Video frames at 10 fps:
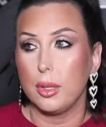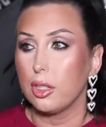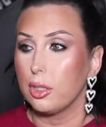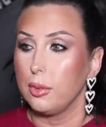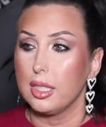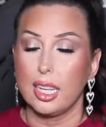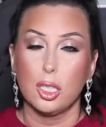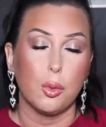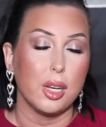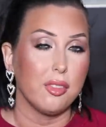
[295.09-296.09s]
when they're doing like
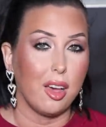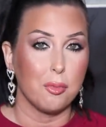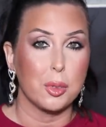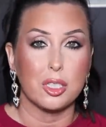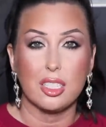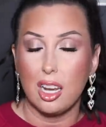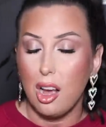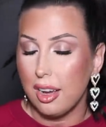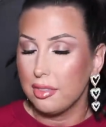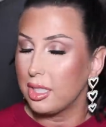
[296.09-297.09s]
25%
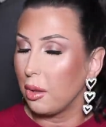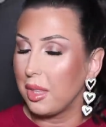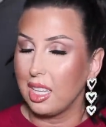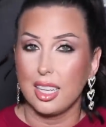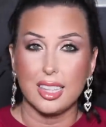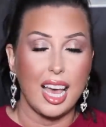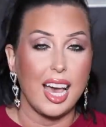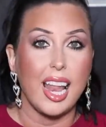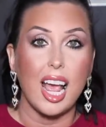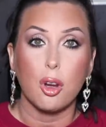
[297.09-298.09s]
off, something like
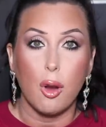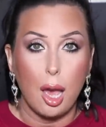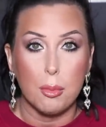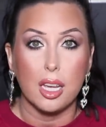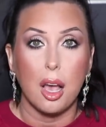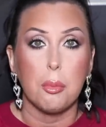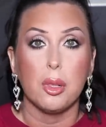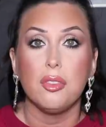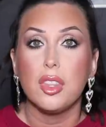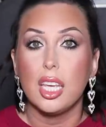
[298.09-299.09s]
that, I grab a
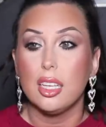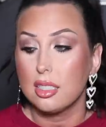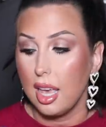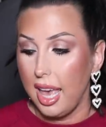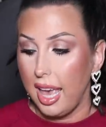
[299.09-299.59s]
couple of these.